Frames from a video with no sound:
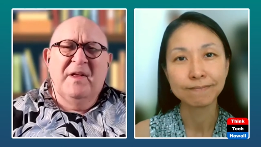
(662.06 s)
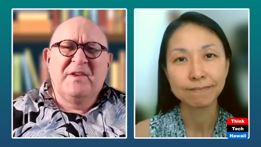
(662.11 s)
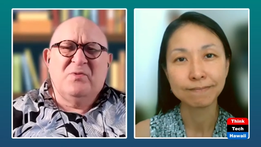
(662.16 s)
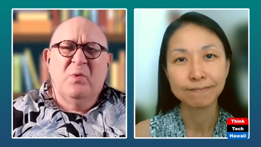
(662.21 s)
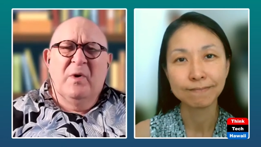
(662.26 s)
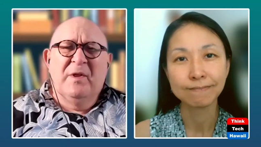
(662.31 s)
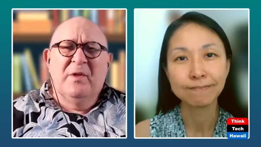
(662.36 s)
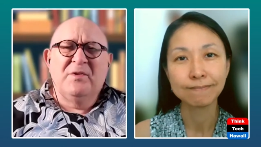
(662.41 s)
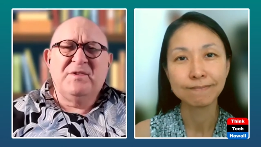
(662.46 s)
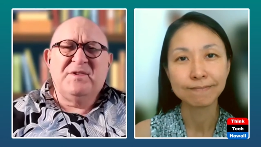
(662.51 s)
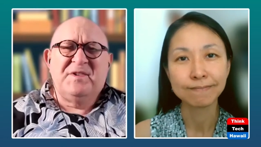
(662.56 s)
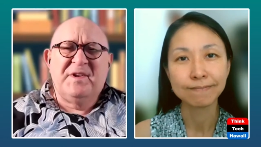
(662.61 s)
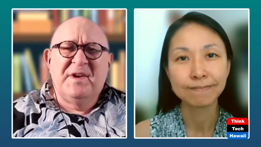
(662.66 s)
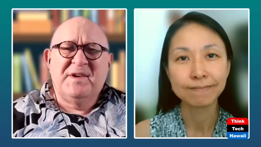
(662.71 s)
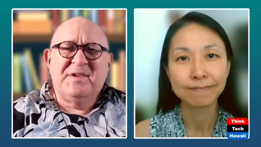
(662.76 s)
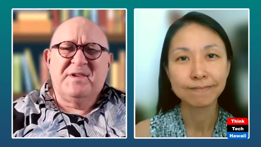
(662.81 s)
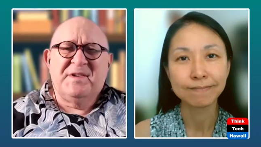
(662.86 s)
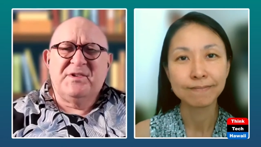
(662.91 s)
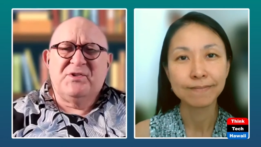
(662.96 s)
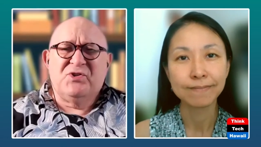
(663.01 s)
Speaker 1: that's one of those
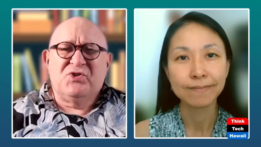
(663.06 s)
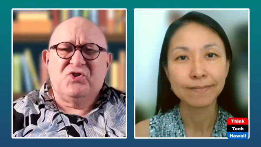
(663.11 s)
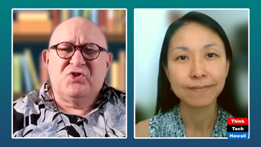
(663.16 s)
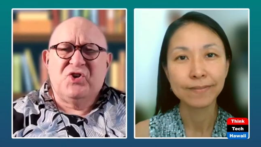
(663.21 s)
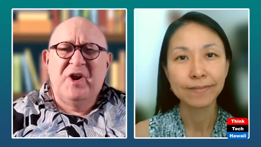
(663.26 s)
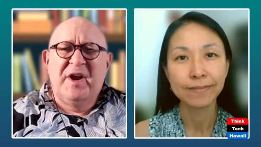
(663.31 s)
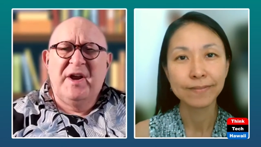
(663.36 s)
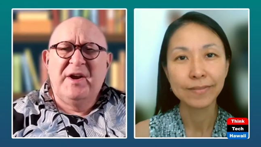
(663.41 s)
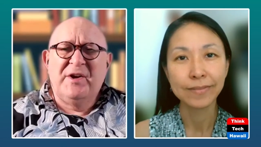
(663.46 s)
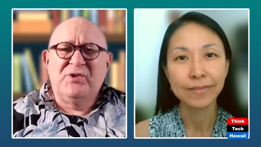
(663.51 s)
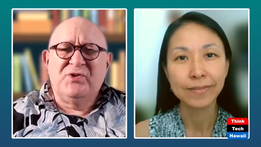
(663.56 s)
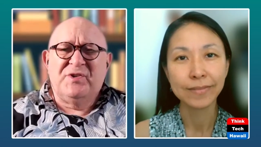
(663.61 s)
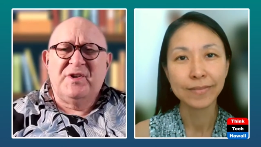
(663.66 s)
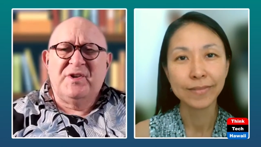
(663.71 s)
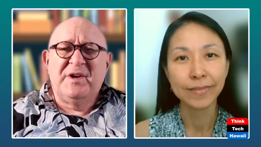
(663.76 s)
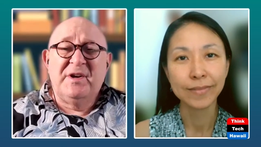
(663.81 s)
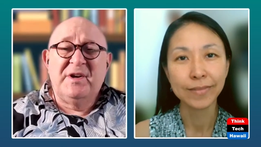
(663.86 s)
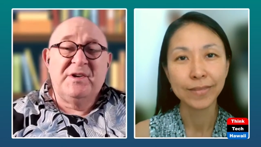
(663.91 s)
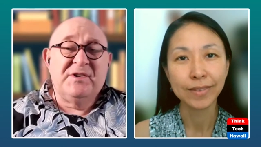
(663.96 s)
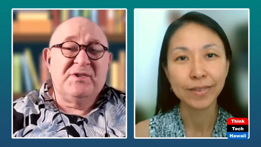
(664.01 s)
things that's changed
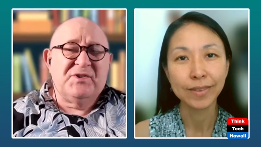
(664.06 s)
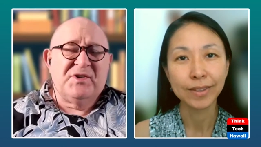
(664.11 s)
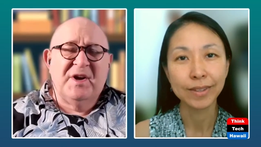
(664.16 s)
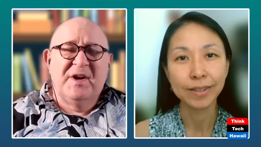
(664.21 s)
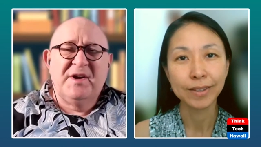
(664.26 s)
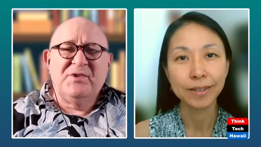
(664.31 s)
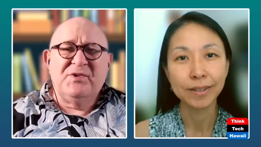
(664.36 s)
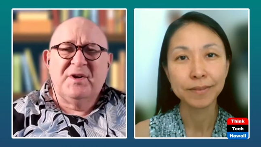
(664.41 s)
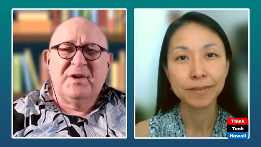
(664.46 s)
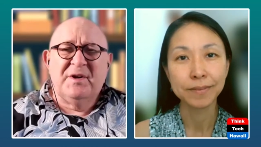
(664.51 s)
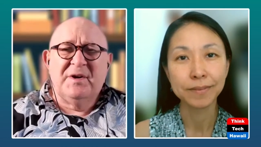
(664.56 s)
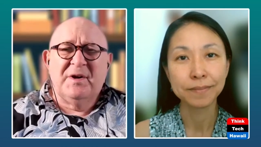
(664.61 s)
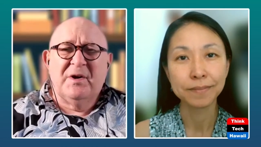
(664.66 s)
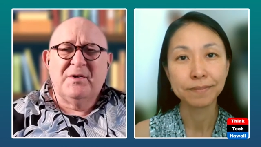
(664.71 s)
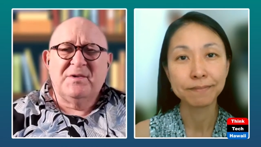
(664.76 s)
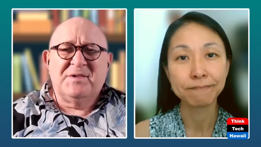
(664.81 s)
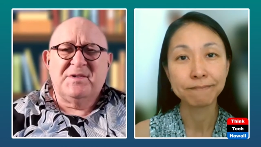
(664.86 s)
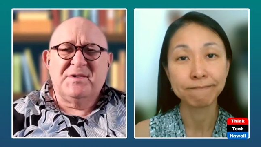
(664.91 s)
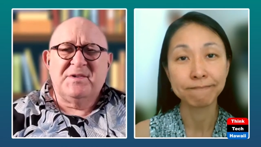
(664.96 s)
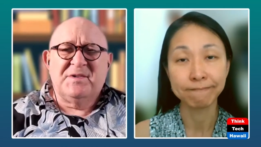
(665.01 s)
and is changing in
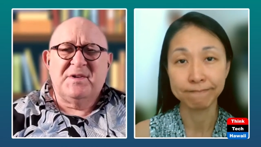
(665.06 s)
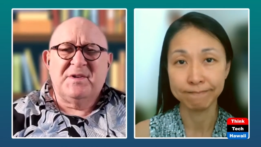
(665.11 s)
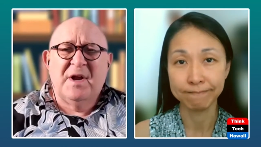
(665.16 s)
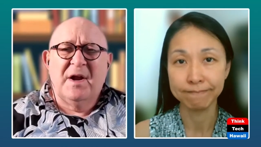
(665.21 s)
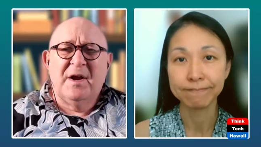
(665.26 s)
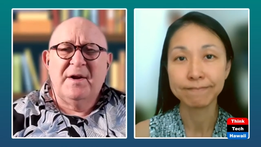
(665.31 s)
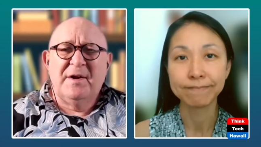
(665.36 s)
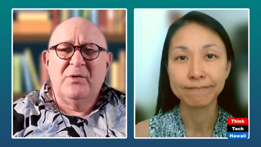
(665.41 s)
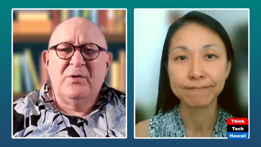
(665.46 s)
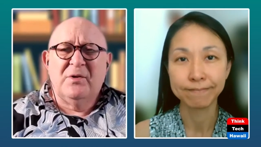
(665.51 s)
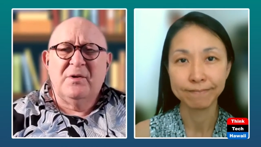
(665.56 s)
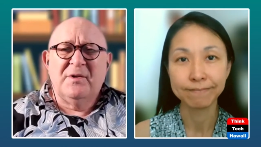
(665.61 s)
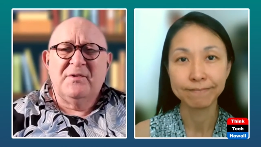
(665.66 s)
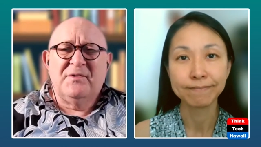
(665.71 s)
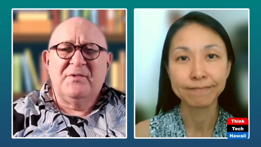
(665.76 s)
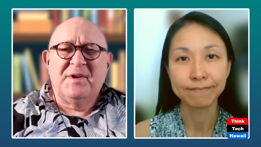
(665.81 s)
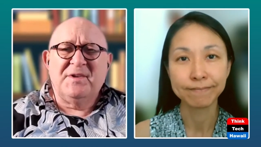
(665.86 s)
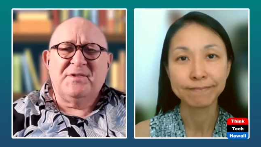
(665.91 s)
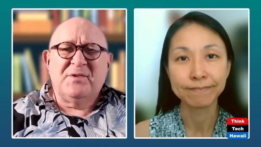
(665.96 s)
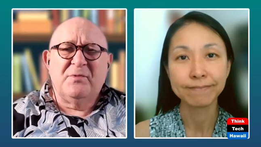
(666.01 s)
our society, all
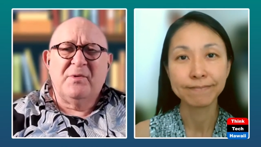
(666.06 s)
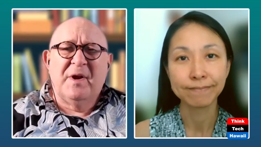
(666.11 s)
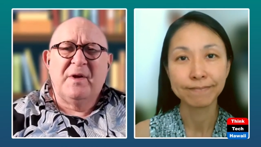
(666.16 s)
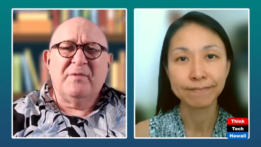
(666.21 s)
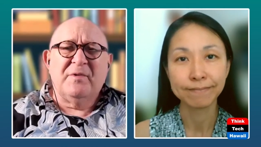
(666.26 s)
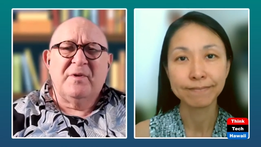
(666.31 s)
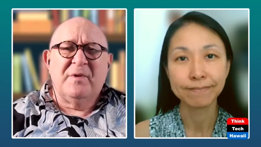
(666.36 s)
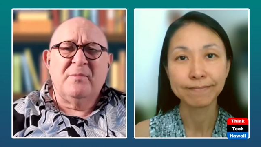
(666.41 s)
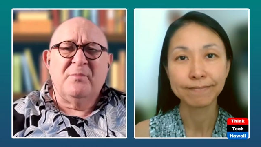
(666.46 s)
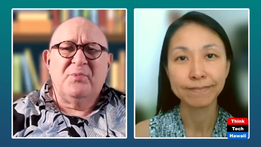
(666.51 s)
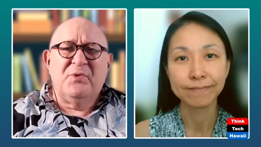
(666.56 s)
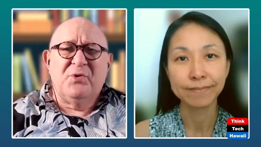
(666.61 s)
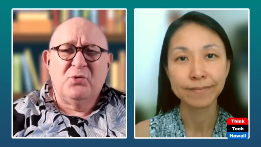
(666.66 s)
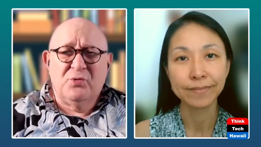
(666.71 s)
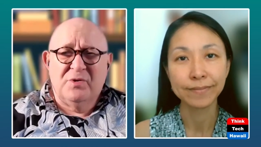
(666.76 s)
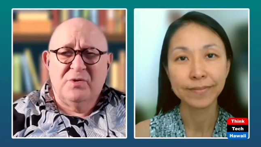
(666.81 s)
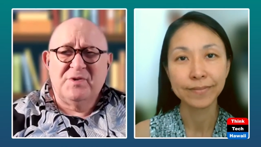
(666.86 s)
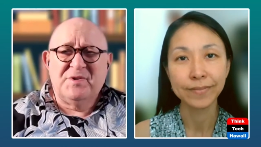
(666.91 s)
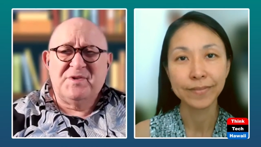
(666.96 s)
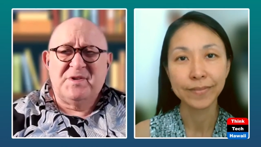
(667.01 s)
the things around
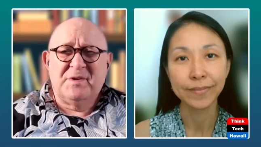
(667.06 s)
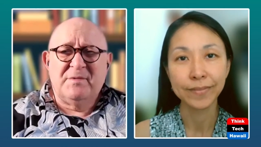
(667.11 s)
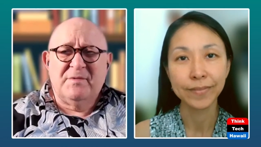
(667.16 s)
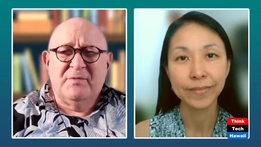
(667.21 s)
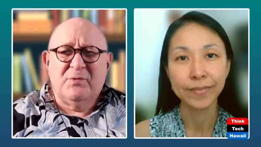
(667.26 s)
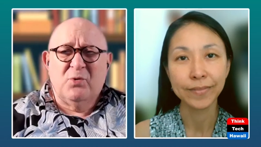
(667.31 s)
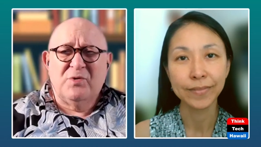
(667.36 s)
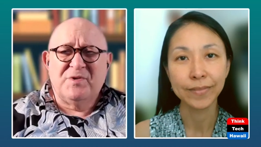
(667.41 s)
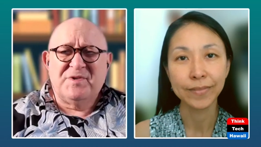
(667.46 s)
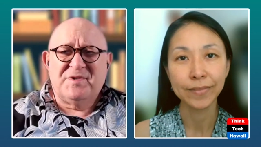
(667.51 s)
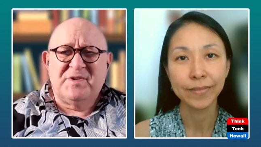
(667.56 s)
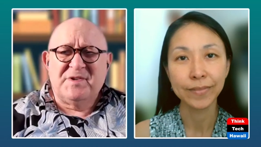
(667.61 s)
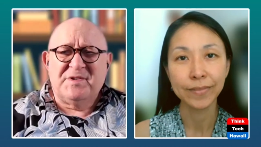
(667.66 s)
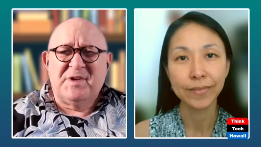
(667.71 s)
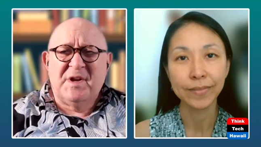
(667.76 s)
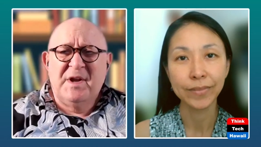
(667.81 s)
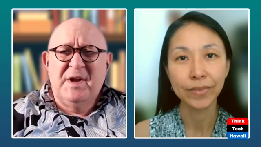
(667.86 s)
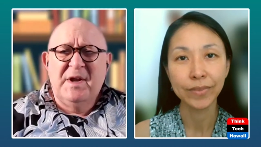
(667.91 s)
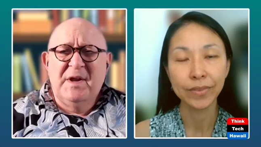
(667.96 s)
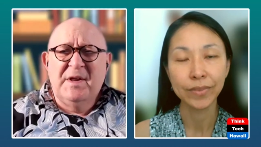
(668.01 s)
computers. And of course,
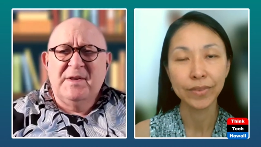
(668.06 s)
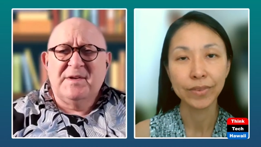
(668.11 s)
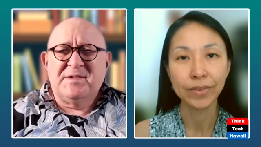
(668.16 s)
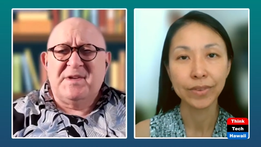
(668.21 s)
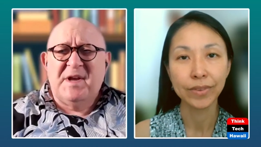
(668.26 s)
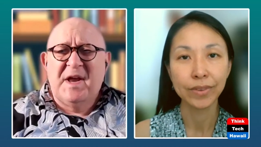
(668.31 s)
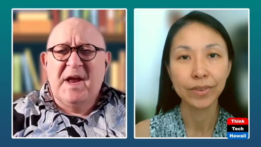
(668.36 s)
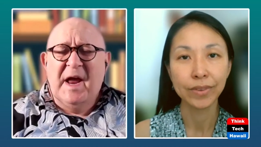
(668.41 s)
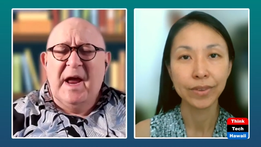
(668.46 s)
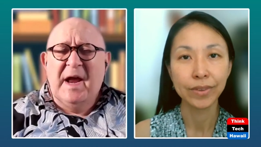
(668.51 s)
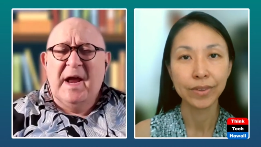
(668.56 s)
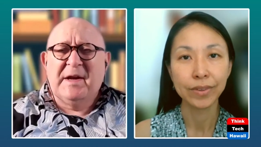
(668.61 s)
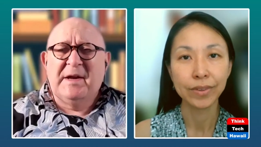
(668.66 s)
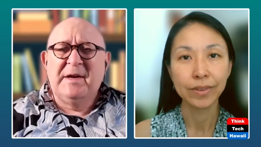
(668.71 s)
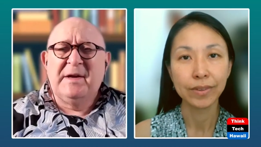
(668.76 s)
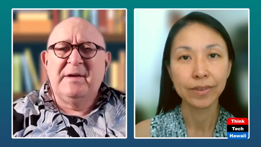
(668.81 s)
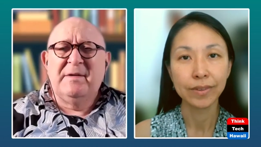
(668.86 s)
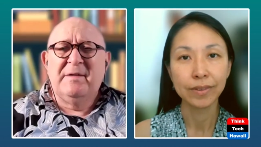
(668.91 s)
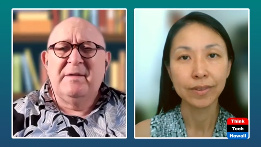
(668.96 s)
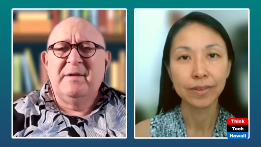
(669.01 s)
there's
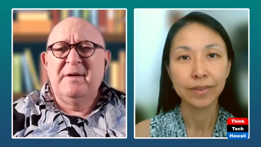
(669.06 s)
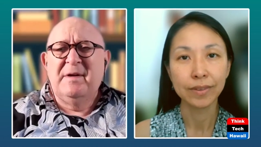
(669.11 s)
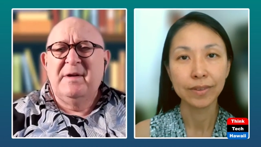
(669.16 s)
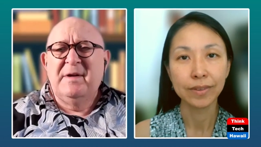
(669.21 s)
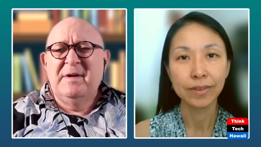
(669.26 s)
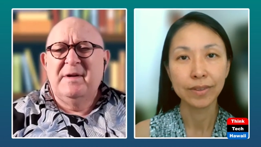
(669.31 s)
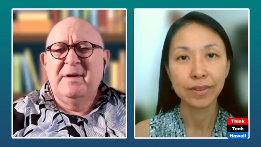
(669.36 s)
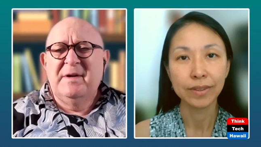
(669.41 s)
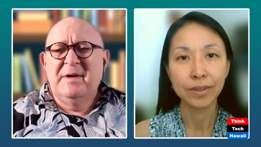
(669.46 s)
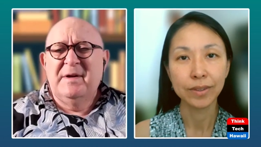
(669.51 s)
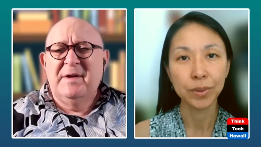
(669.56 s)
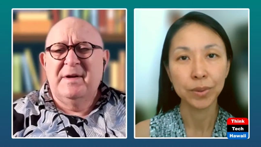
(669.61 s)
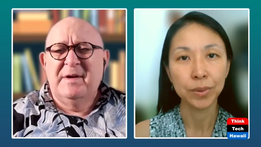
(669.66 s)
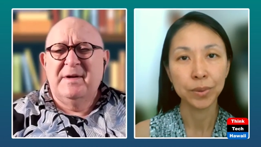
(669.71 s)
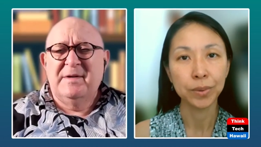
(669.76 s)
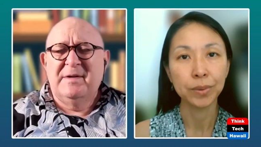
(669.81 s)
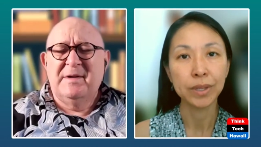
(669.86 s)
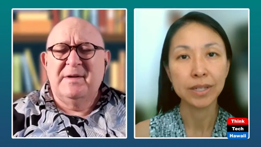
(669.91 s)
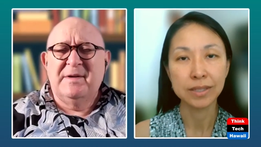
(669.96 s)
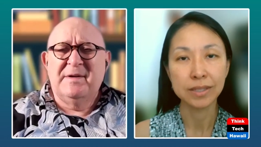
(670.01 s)
hacking
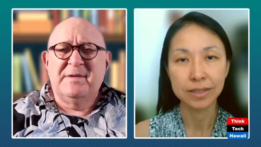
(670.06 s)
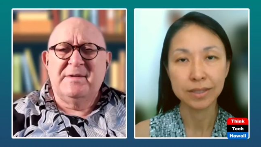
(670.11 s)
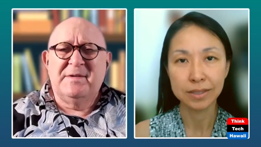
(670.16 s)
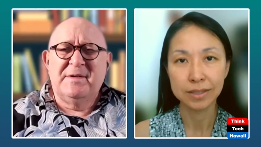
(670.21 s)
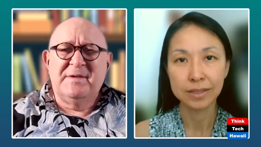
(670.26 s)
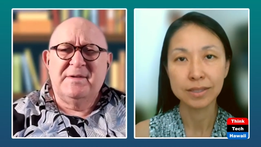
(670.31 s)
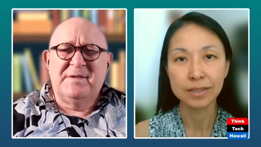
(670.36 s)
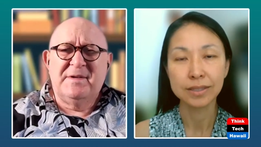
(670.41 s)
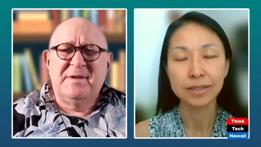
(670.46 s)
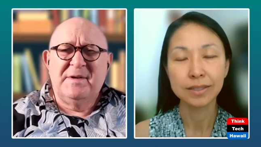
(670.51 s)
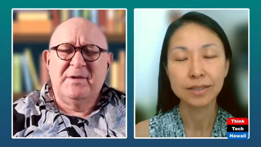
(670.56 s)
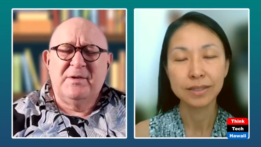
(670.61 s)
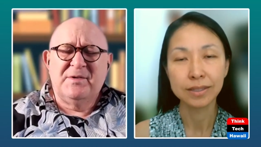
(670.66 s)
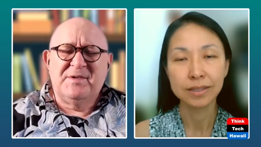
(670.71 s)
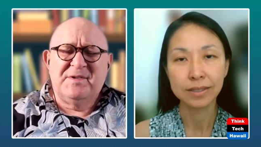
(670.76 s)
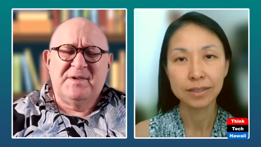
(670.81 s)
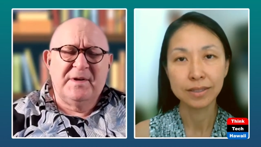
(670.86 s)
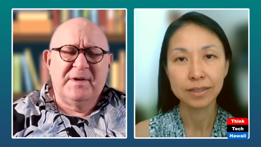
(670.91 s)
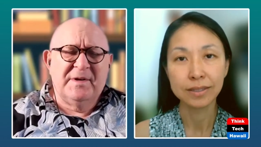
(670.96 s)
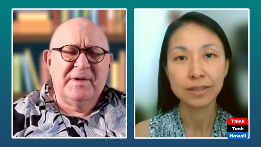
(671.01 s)
and, you know,
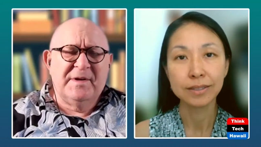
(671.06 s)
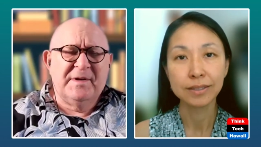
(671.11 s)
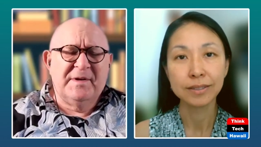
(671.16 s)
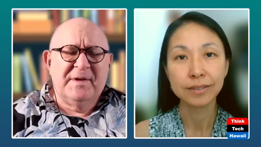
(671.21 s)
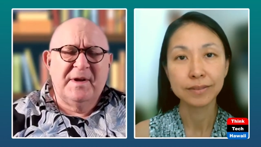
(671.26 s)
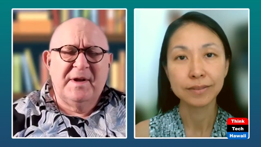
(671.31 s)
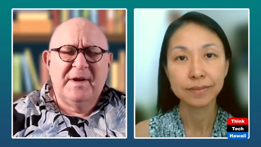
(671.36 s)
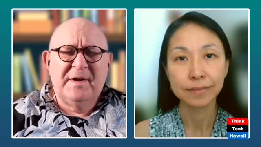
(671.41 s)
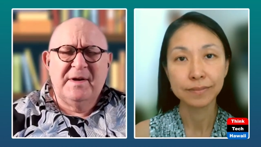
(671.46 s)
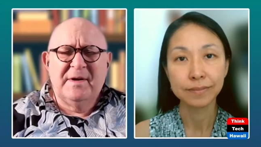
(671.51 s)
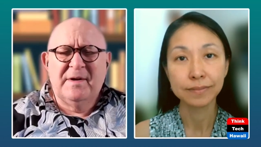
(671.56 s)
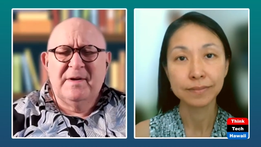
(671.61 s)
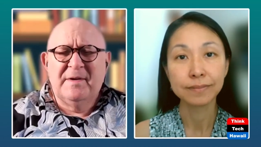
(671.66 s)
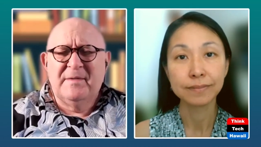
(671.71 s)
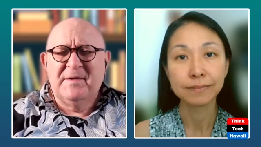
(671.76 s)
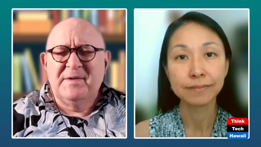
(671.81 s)
stealing data.